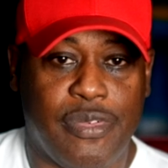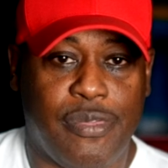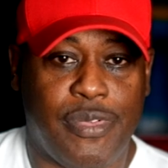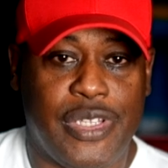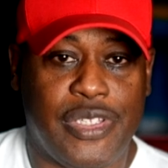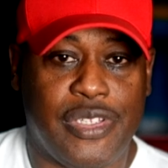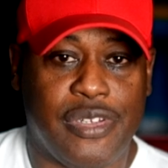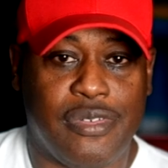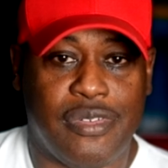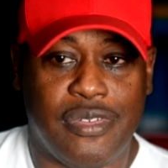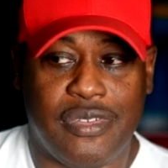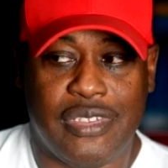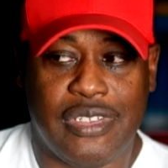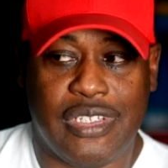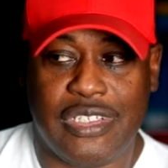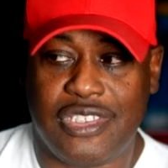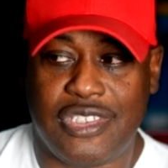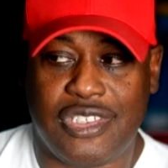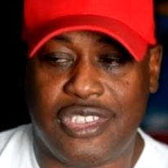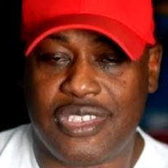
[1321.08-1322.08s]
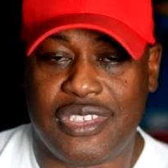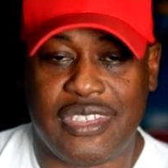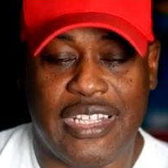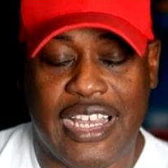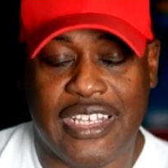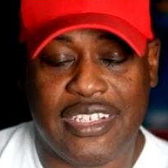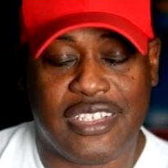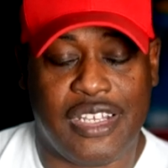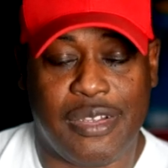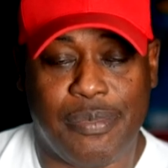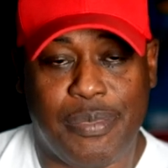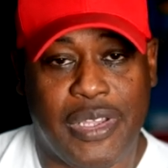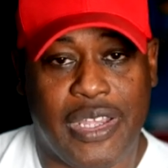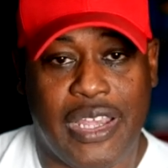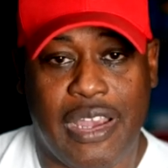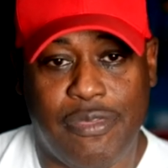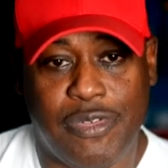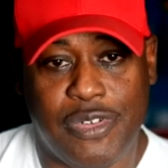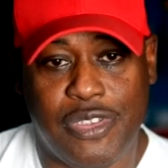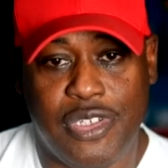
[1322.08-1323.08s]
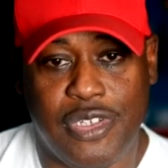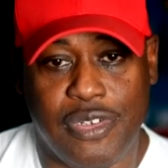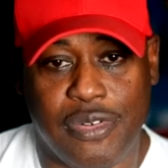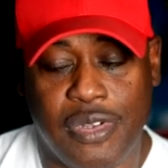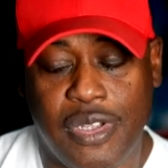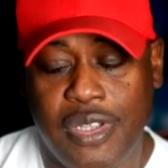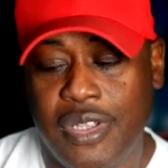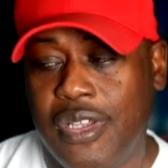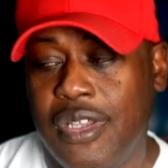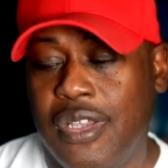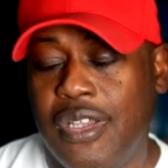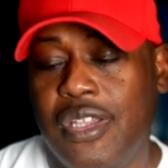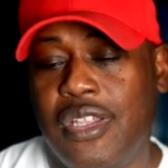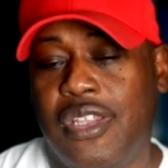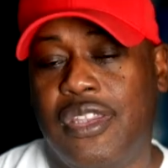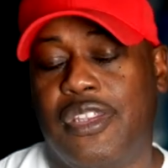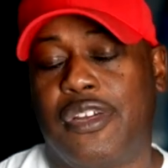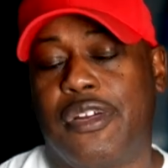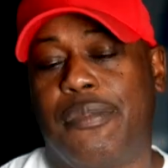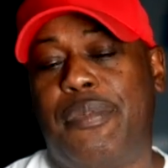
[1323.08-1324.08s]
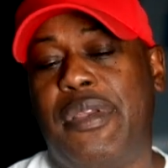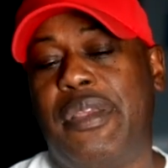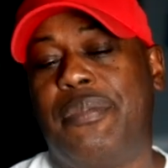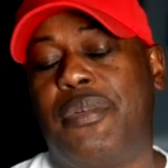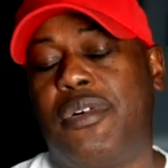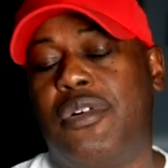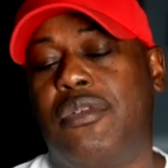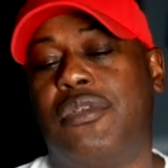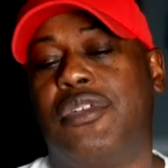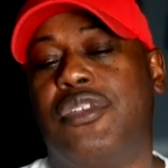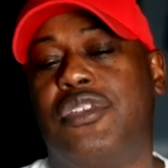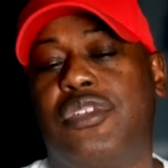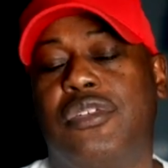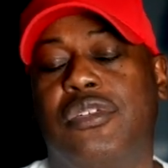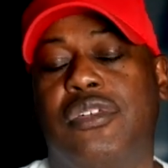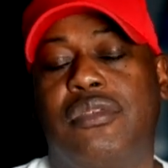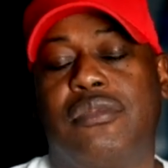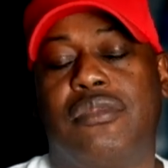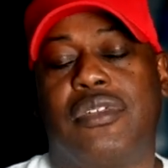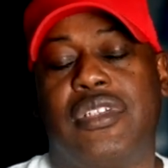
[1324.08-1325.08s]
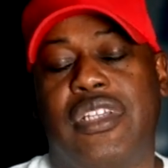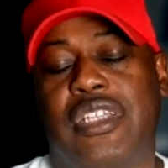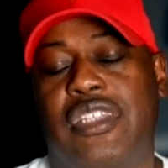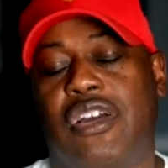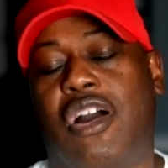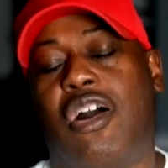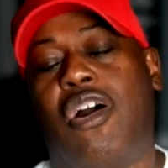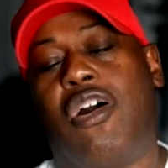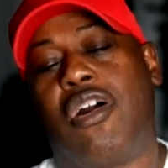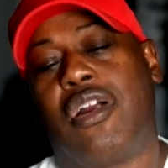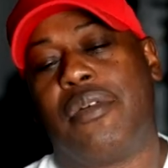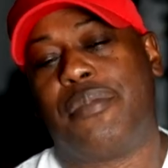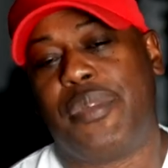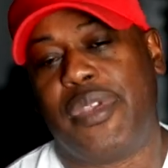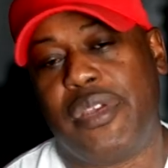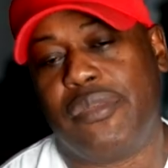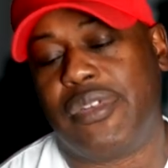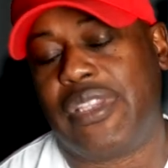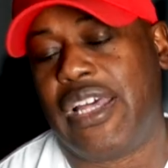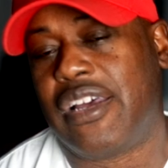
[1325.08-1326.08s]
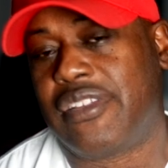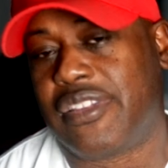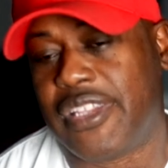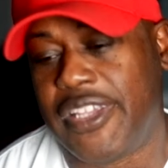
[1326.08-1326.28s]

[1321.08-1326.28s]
the window. It's just not something I will do. There are people who would do it in a heartbeat without